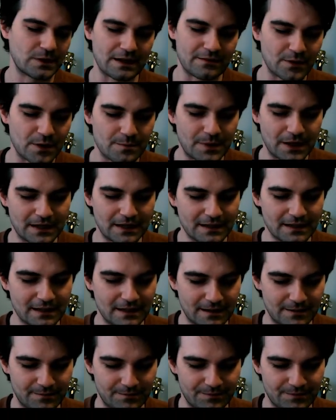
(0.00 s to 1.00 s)
But
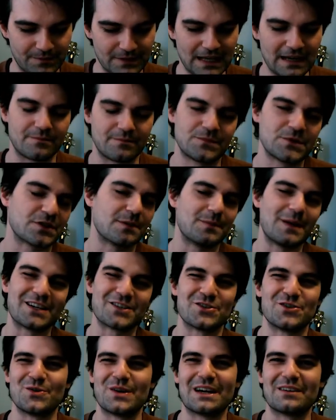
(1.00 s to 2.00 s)
yeah, just imagine you
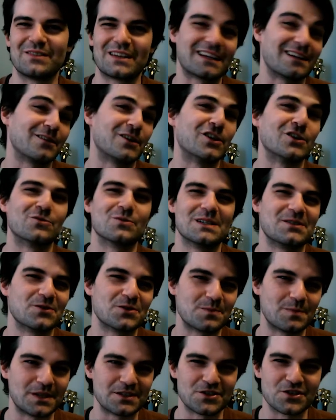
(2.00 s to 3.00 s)
have like a good research
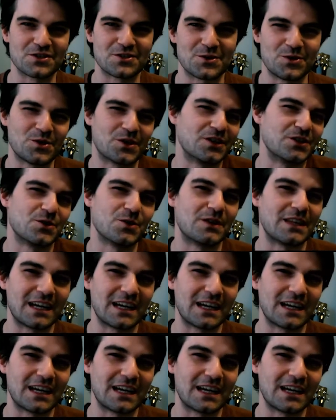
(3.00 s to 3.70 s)
budget, so you could do that.